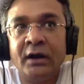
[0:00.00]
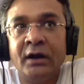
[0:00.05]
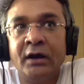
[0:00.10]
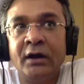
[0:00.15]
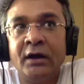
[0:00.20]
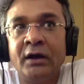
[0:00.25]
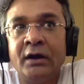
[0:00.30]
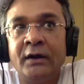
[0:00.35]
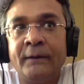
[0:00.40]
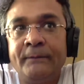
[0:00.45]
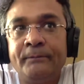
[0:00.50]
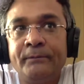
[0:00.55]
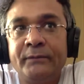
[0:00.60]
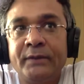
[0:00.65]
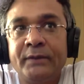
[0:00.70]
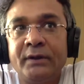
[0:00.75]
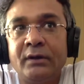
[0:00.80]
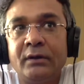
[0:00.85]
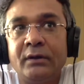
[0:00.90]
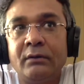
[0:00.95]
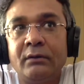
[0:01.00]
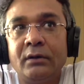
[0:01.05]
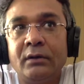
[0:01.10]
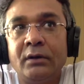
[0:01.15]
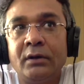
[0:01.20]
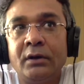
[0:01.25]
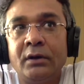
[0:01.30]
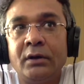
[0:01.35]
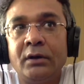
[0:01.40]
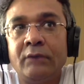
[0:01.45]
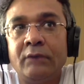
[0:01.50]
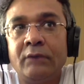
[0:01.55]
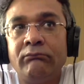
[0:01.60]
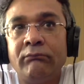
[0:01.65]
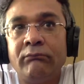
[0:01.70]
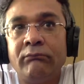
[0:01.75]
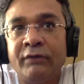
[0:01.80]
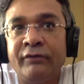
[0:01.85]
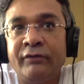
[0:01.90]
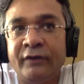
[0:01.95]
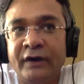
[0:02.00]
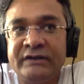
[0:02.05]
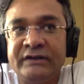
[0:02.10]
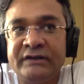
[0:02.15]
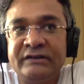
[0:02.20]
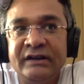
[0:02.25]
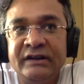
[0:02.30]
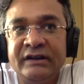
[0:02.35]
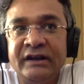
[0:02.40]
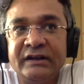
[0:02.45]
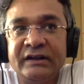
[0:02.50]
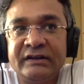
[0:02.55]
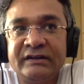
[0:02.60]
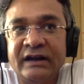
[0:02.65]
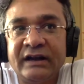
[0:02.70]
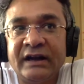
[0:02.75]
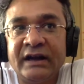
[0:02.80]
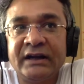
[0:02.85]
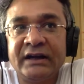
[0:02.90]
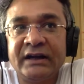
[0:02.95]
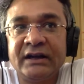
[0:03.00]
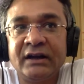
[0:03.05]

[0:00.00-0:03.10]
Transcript: Uh, the first thing is that